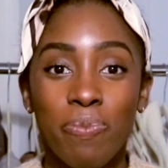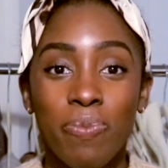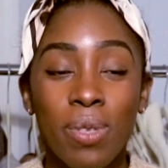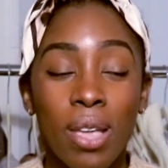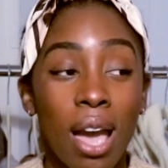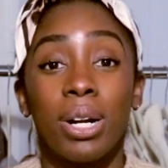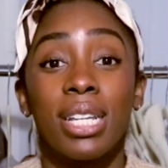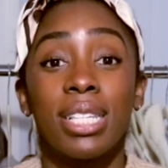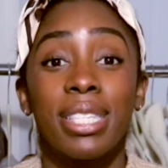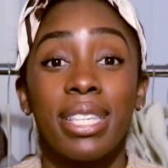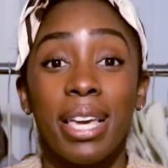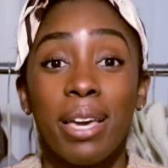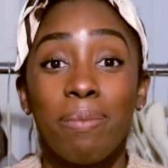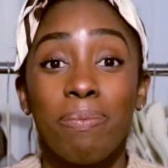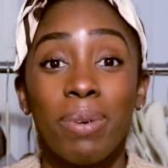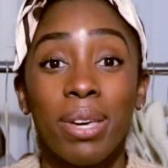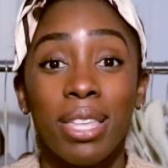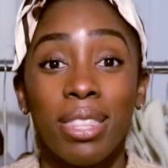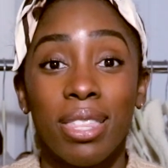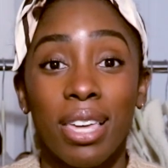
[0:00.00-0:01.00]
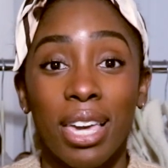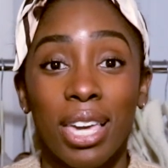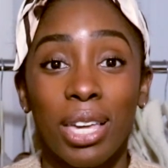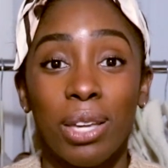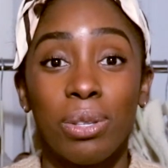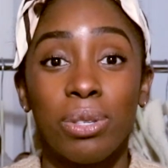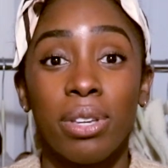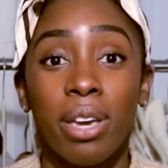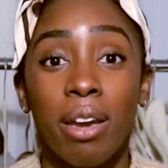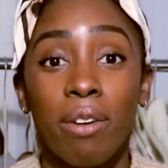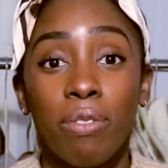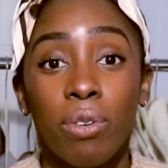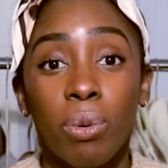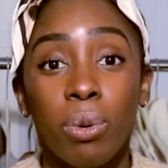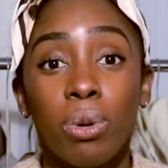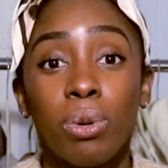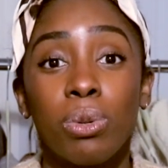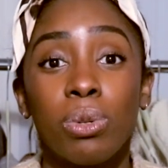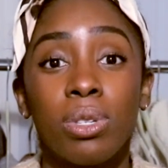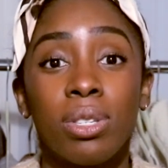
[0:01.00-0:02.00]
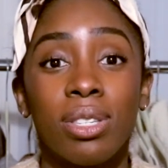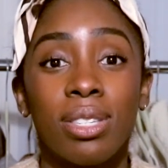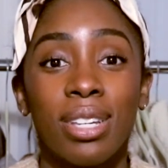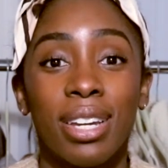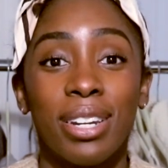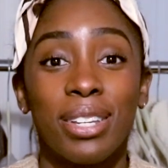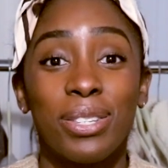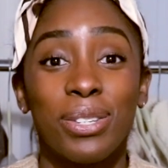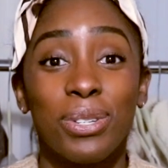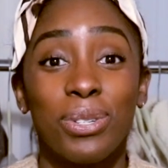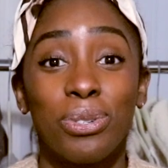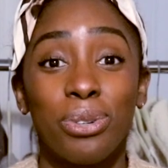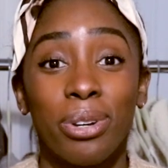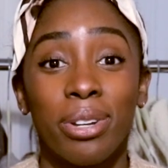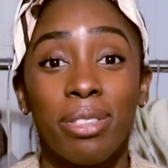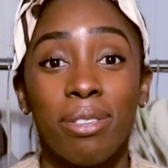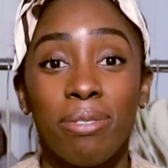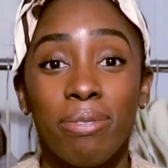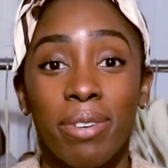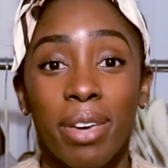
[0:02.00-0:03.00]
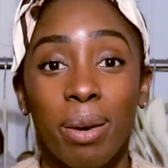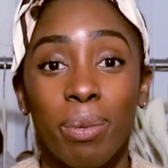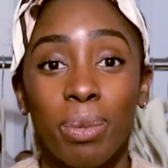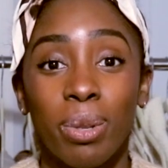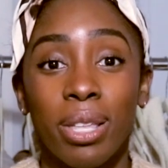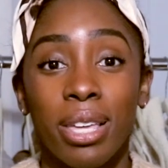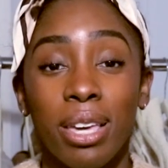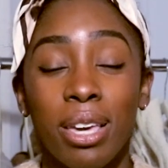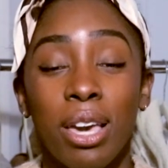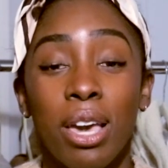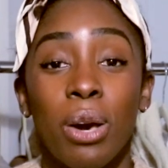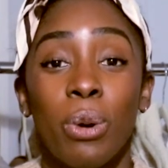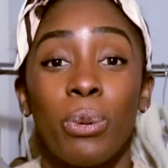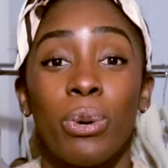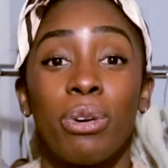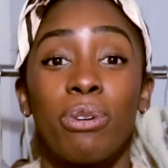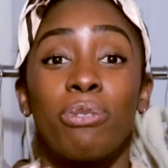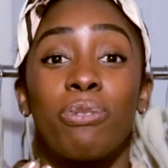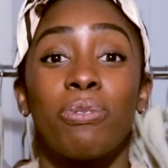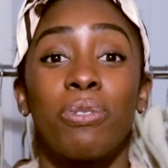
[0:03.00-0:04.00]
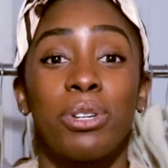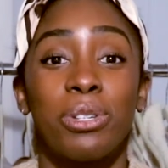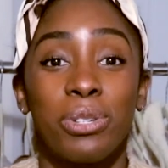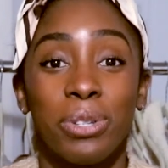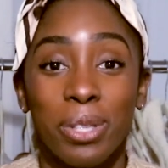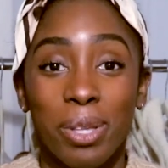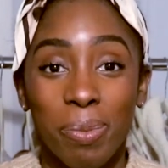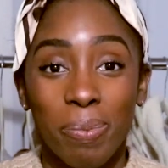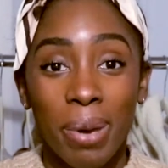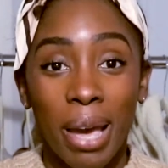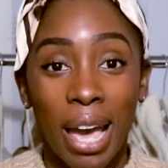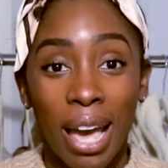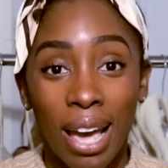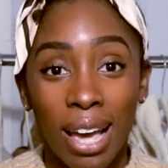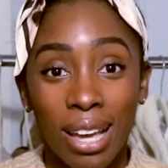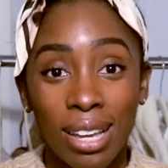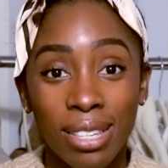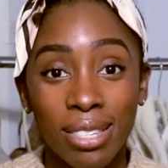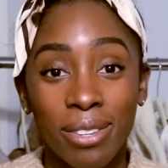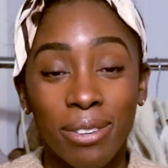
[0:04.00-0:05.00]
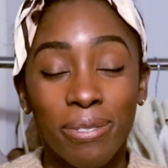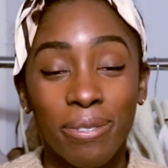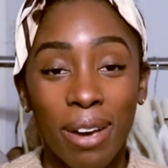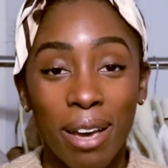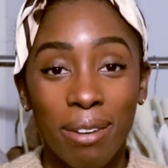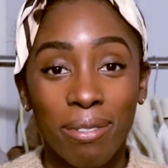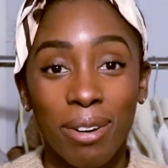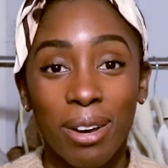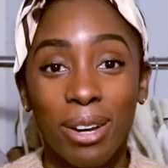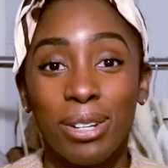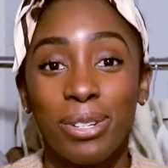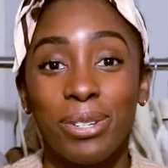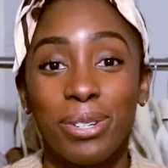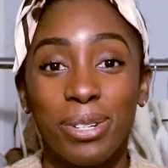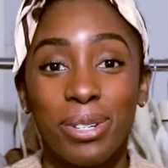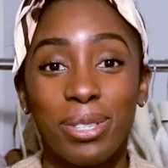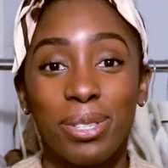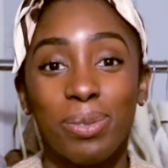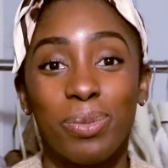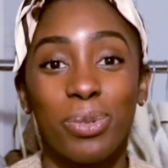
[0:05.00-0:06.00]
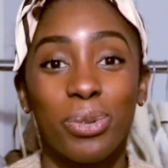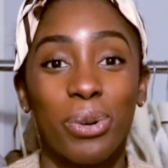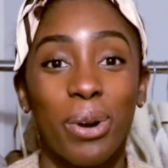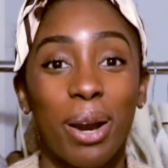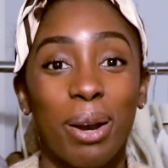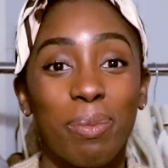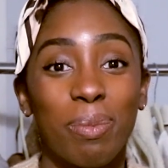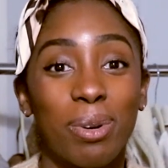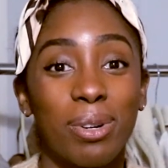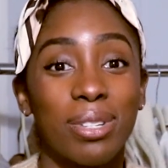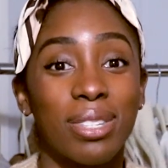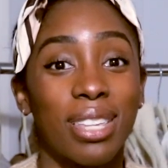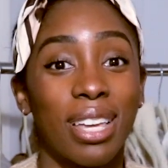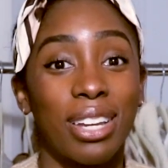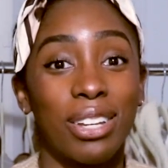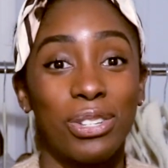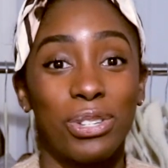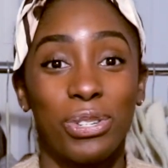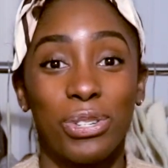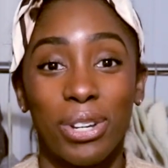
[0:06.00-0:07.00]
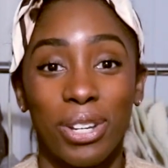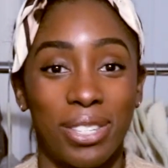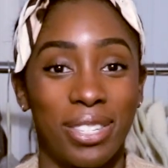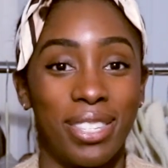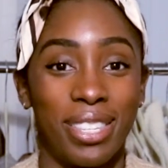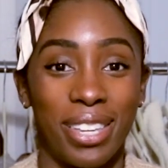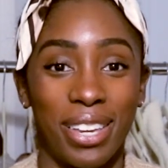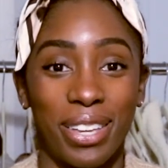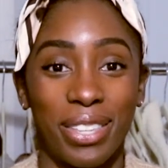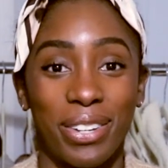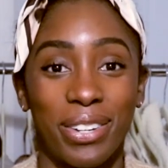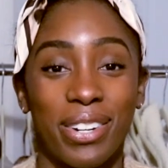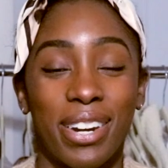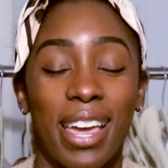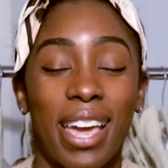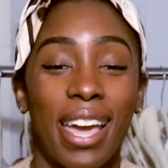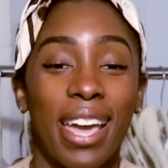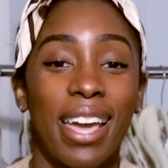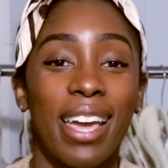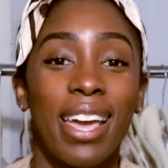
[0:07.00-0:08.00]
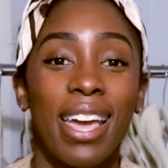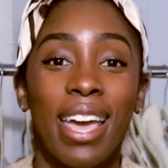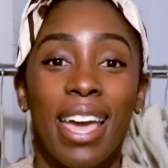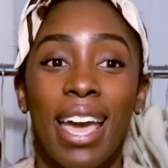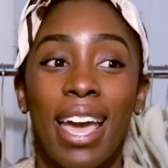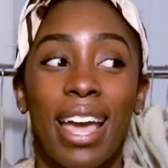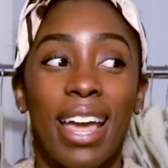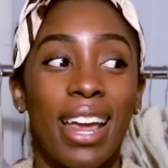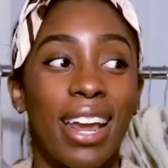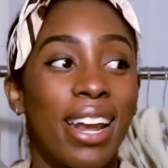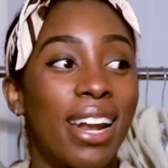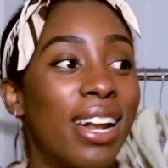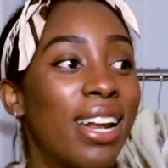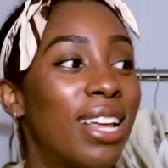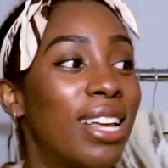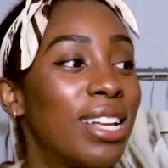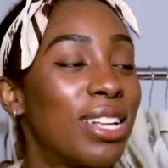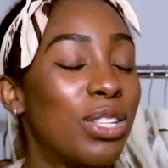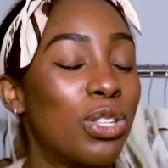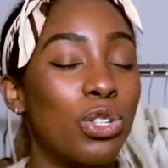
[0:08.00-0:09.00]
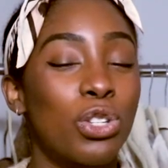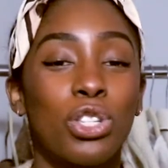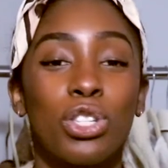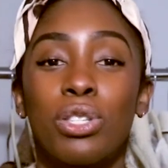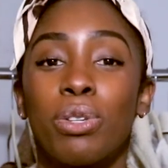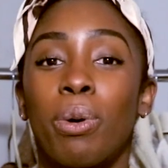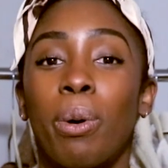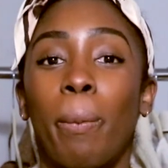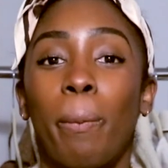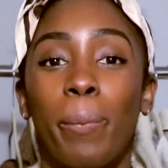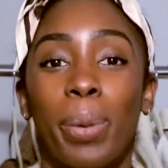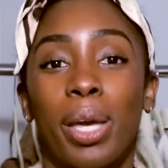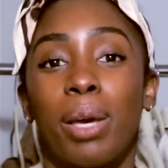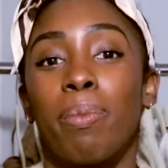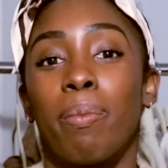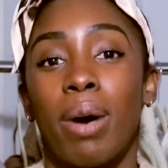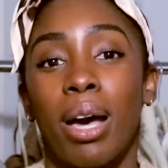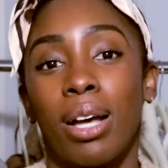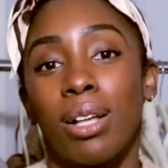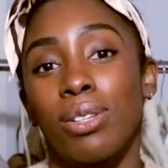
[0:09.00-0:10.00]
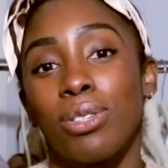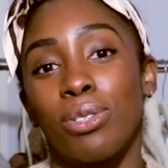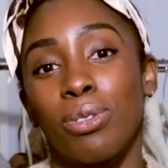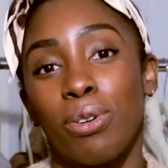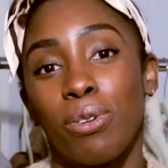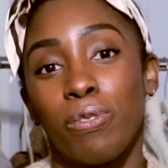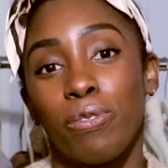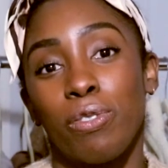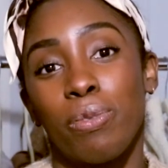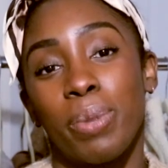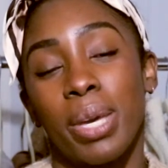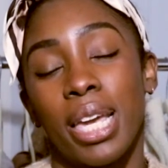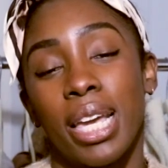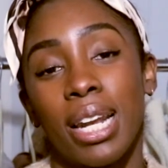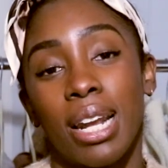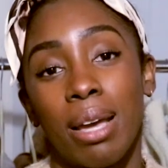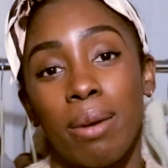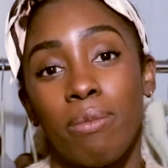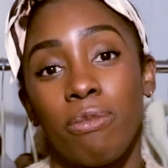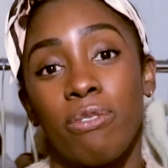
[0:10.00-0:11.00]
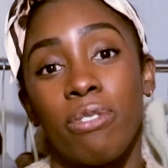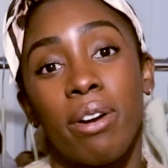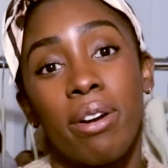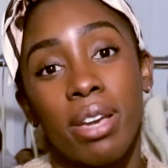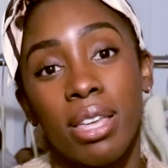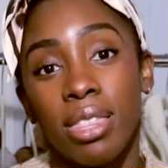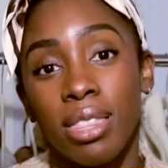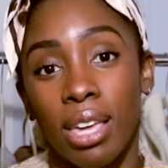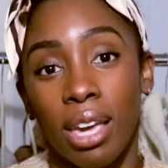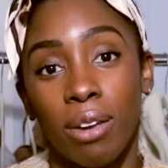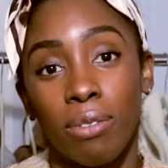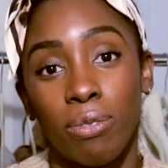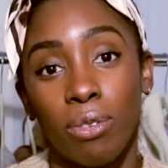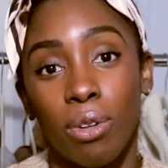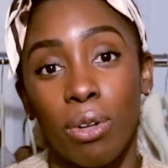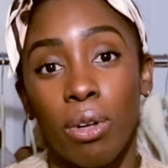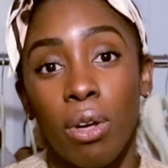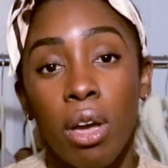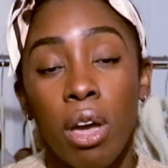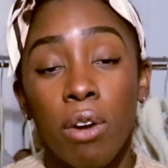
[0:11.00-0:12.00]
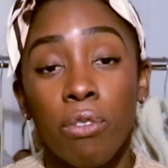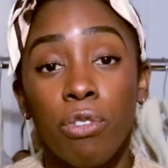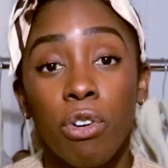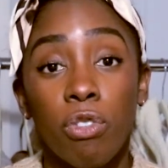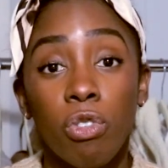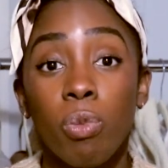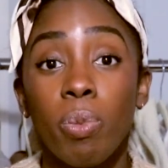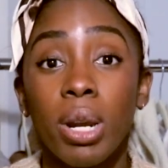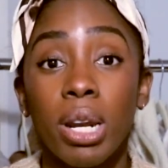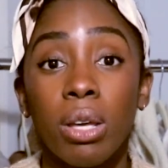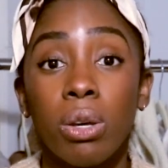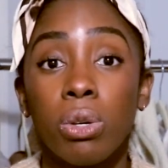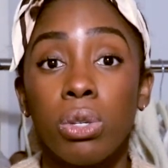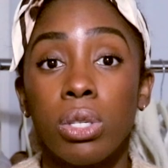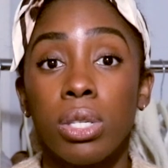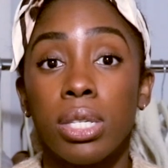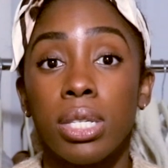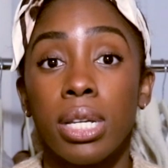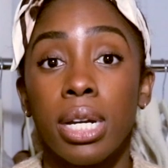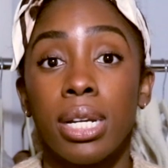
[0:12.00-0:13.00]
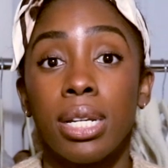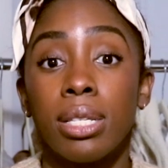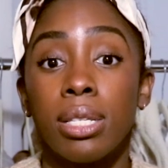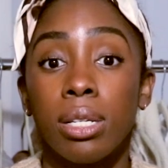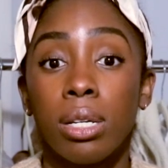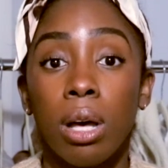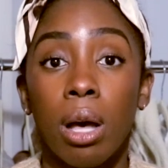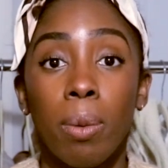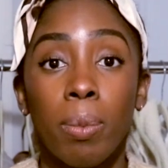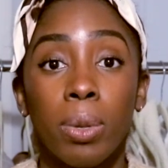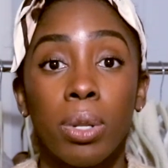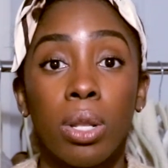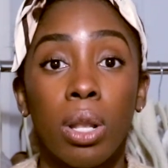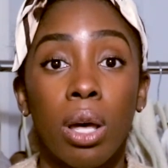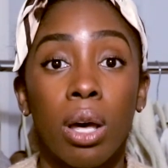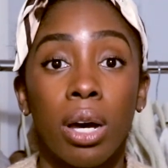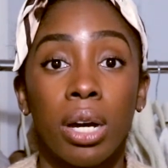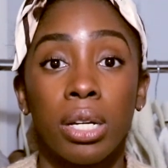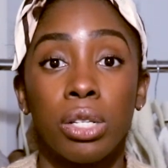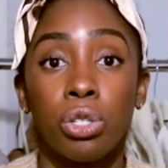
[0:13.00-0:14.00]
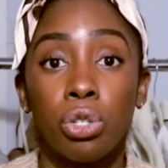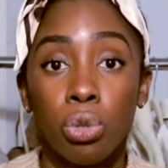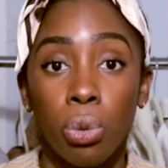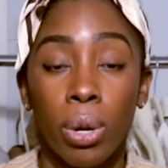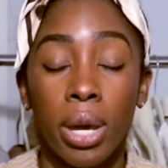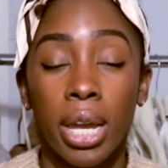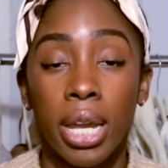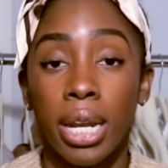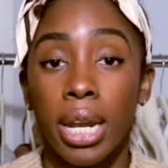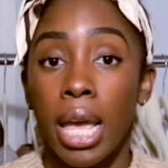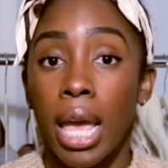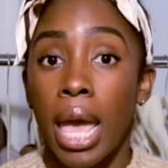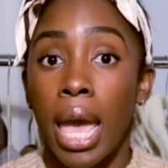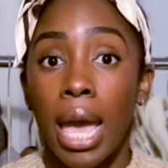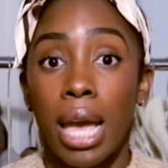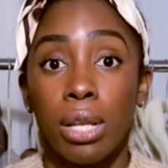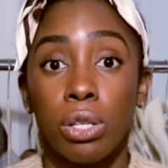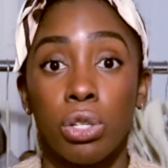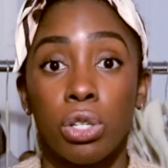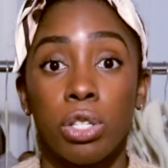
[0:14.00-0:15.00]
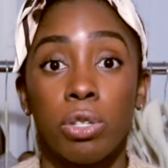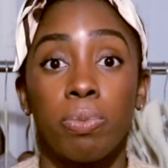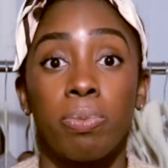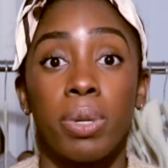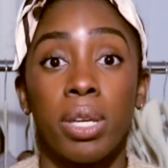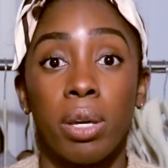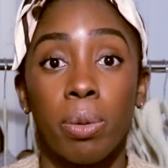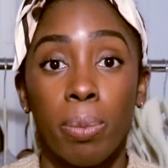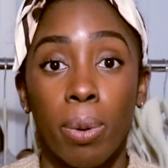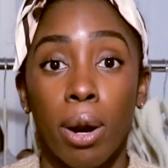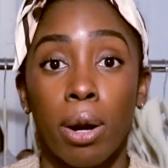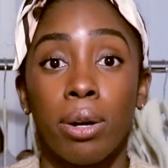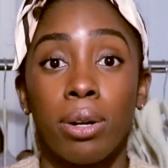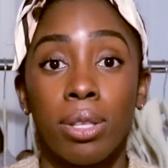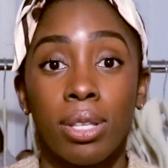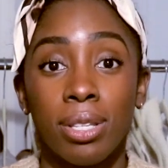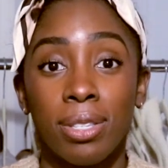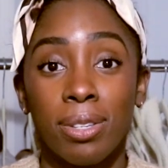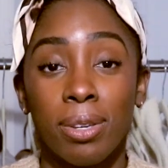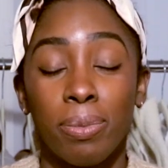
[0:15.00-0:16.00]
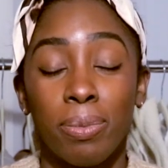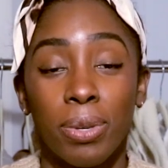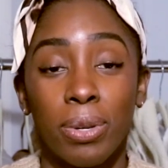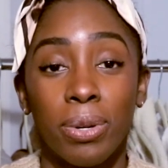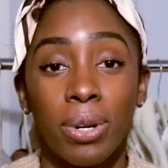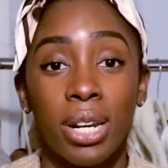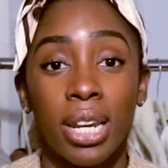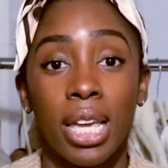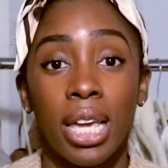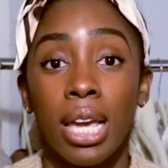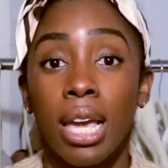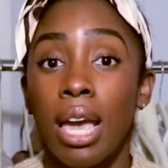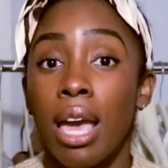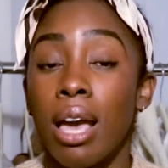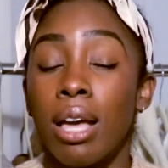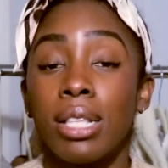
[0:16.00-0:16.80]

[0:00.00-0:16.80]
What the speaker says: I want to say a big thank you to everyone who's decided to join the family. We officially passed 500 subscribers like just the other day, and it's just a big milestone for me, and I'm very thankful for everybody who's decided to come along and join and just be a part of this community.